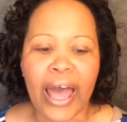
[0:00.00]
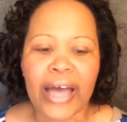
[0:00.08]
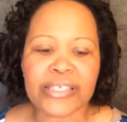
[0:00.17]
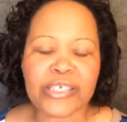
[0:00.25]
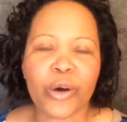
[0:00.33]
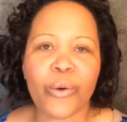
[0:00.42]

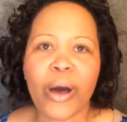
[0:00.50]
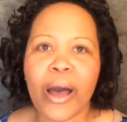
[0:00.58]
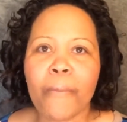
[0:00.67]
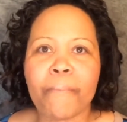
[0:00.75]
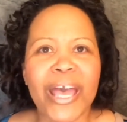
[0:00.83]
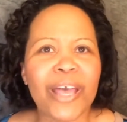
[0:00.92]
And so
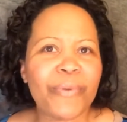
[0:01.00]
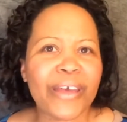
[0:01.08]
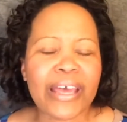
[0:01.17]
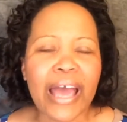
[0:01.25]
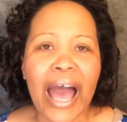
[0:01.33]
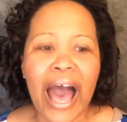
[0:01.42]

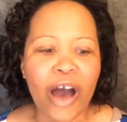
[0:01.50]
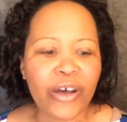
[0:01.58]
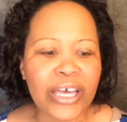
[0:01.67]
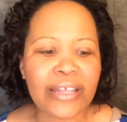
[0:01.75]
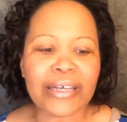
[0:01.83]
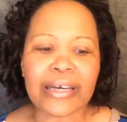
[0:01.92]
maybe how
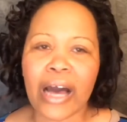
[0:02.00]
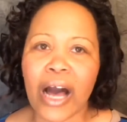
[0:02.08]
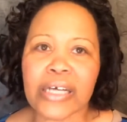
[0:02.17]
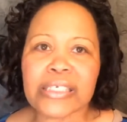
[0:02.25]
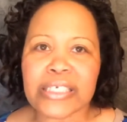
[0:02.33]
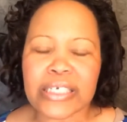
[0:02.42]
can the
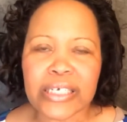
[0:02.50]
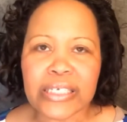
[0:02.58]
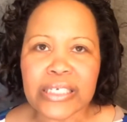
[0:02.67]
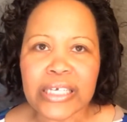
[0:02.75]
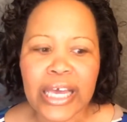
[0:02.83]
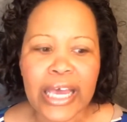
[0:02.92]

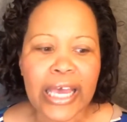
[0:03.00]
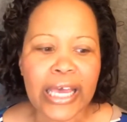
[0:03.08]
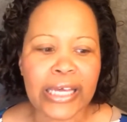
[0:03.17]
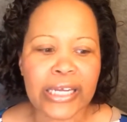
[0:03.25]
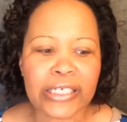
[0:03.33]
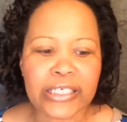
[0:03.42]
content
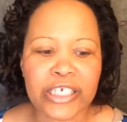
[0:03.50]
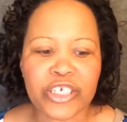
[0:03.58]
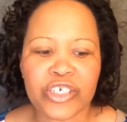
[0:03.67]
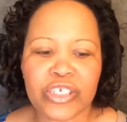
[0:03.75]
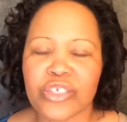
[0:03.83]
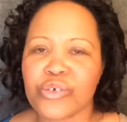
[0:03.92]
in
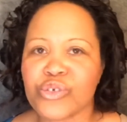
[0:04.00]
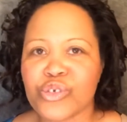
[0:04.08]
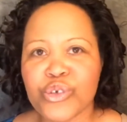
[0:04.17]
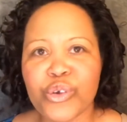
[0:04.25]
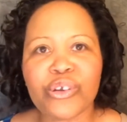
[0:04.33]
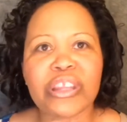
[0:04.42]
additional
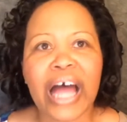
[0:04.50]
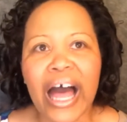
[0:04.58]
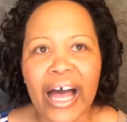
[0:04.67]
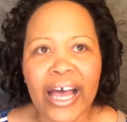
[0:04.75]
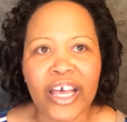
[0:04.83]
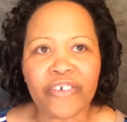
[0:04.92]
to your
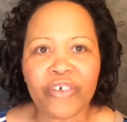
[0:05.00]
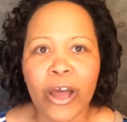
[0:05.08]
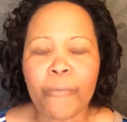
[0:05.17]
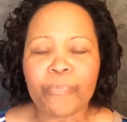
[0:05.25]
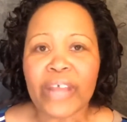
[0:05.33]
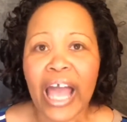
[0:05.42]
live,
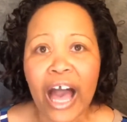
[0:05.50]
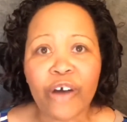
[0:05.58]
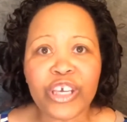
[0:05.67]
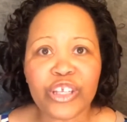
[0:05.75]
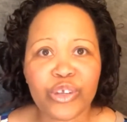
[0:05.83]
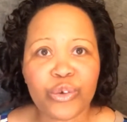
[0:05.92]
how
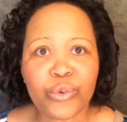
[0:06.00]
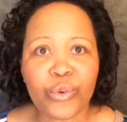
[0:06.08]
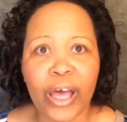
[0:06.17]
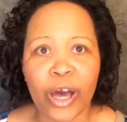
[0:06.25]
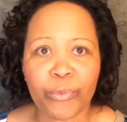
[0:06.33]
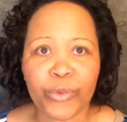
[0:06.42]
can you
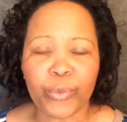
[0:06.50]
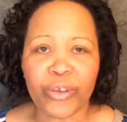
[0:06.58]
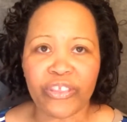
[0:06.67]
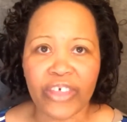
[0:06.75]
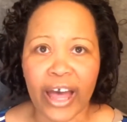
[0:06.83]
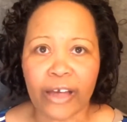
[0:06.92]
help them
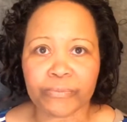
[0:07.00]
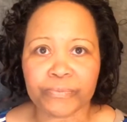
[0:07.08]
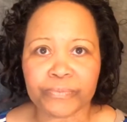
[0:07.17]
with that?